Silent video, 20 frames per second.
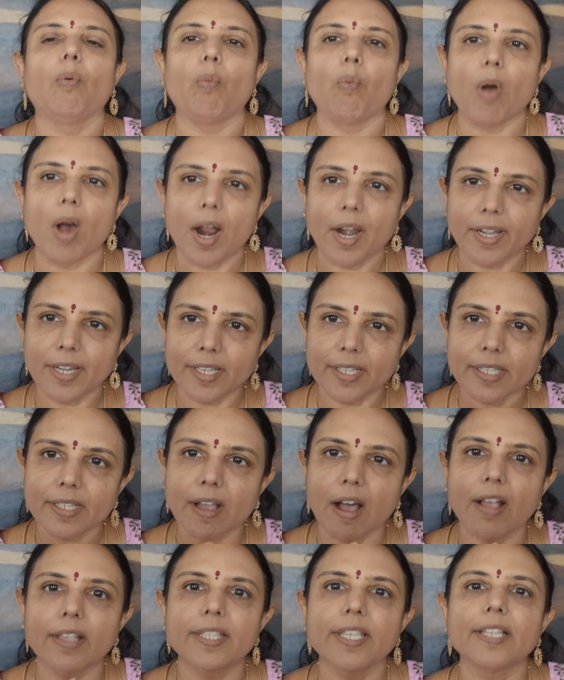What is
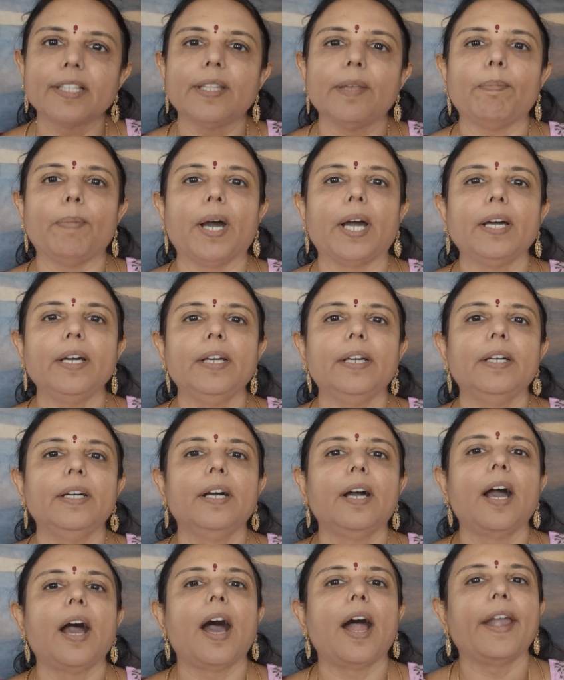causing the bug
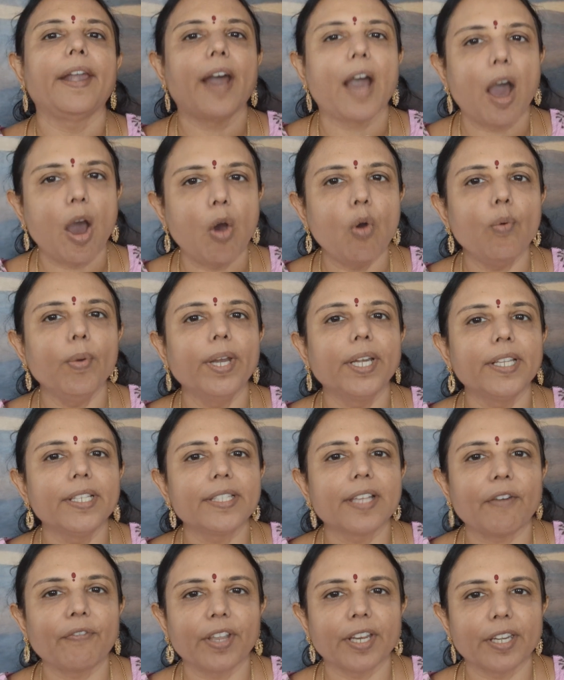and how it
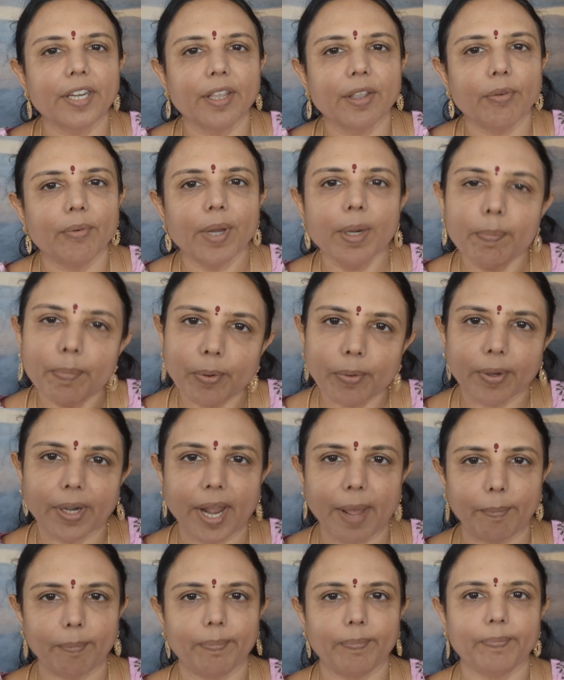is affecting your
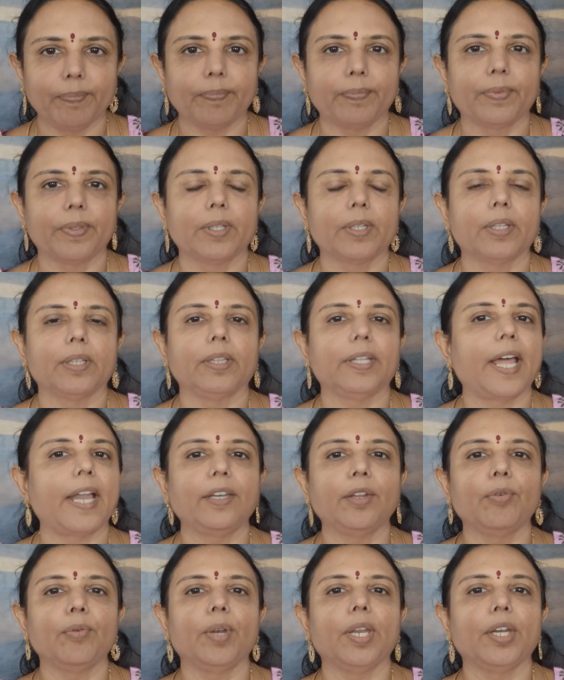program,
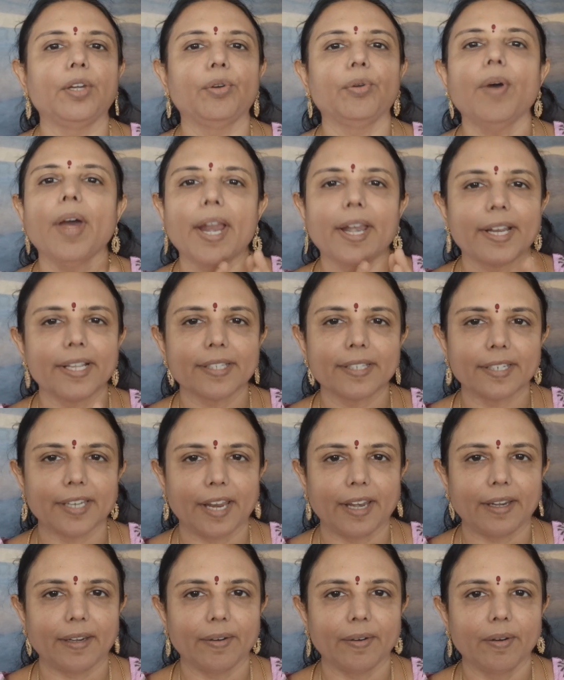that you need to
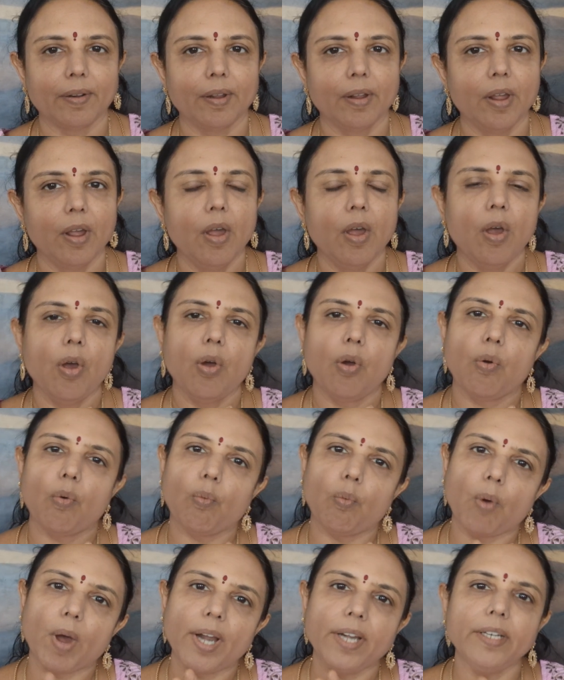understand.
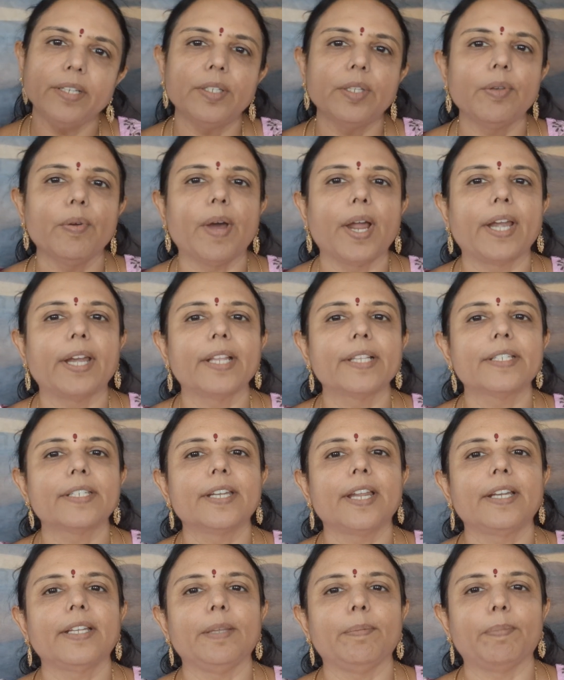Once you
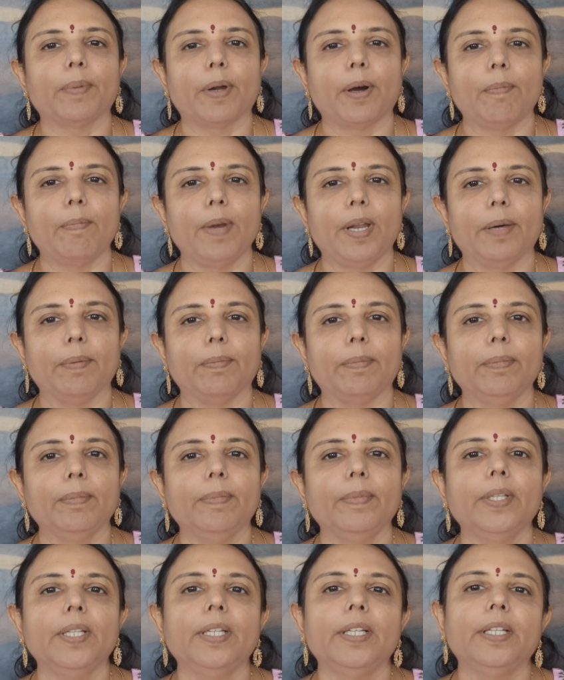understand the problem,
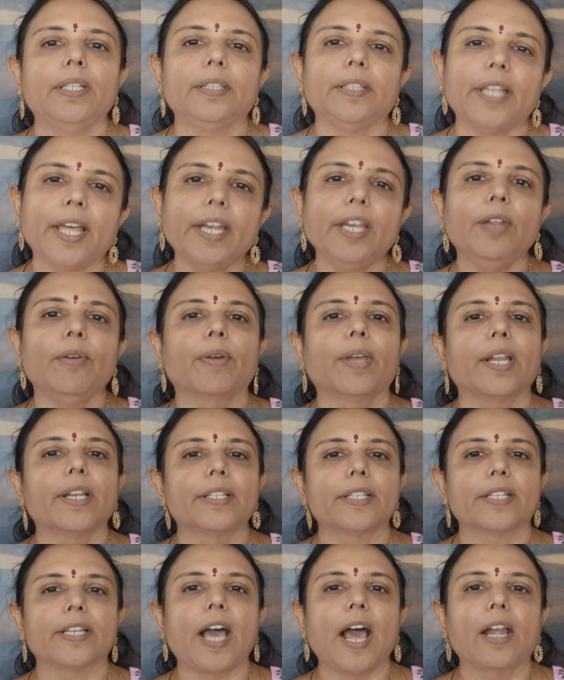then you can
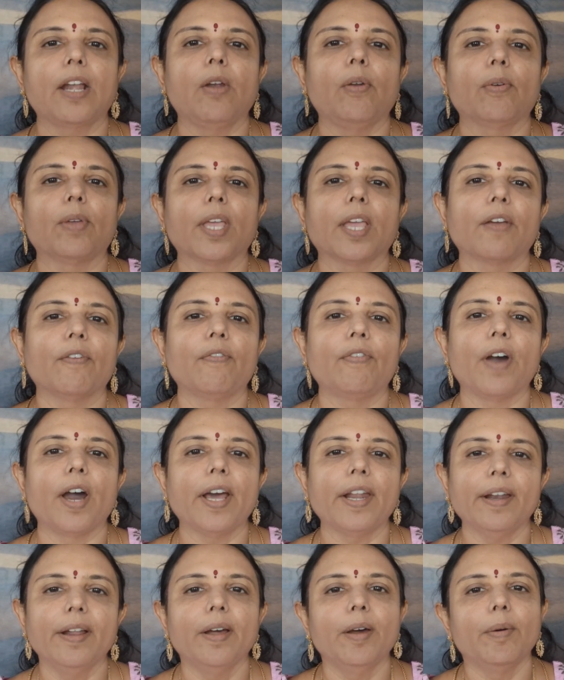start looking
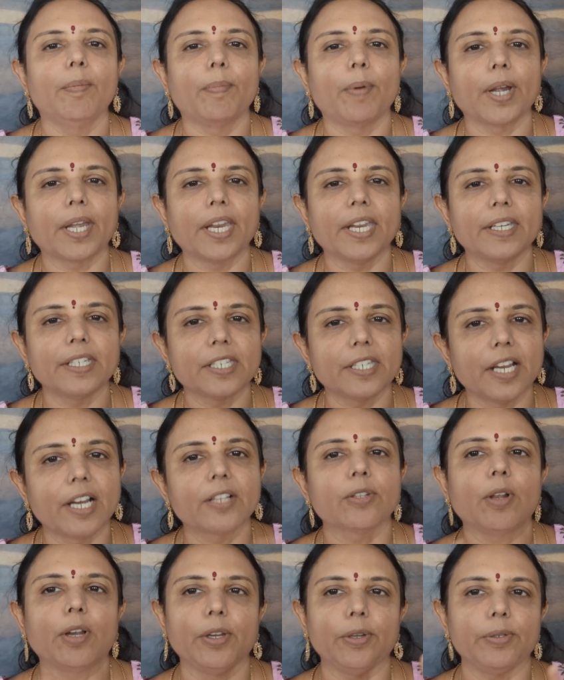for potential
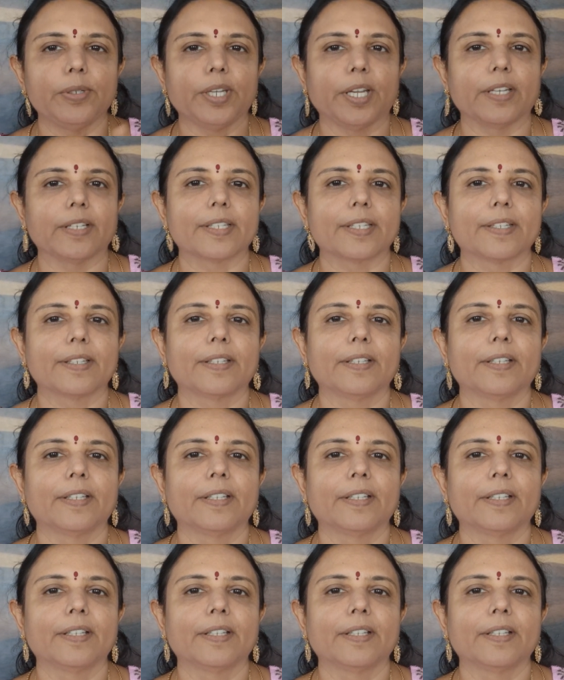solutions.